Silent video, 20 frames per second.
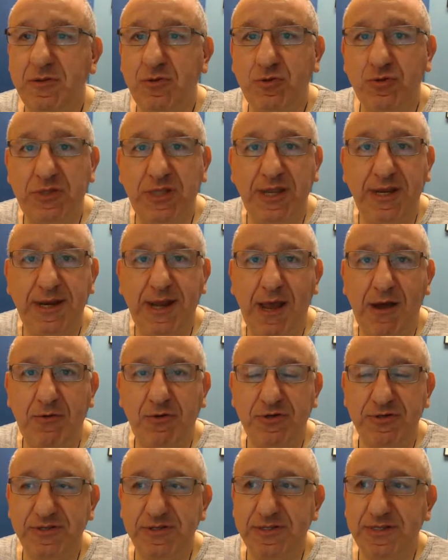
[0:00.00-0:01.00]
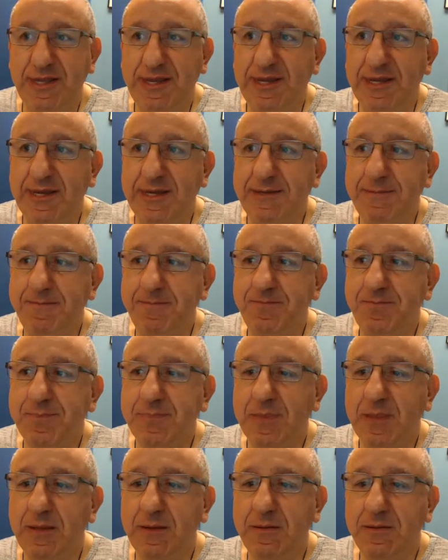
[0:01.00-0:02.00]
to 10 hours a day,
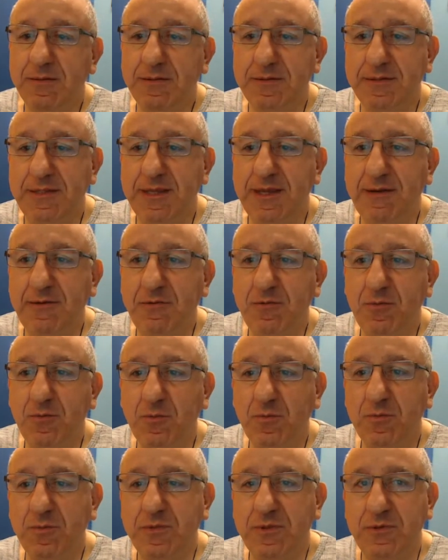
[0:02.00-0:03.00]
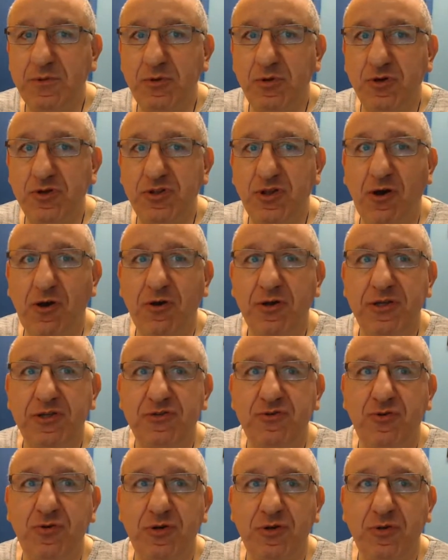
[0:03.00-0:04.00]
then your dog
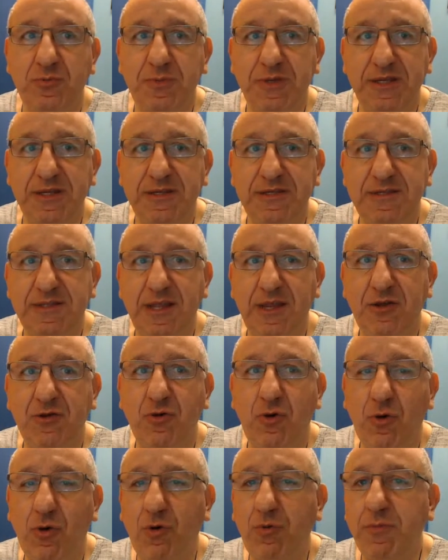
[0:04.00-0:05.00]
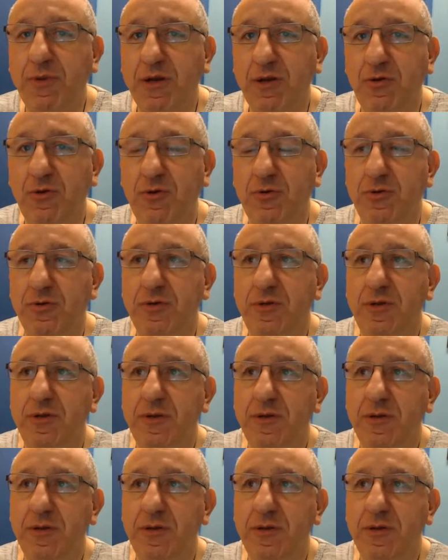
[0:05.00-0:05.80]
is going to be staying home alone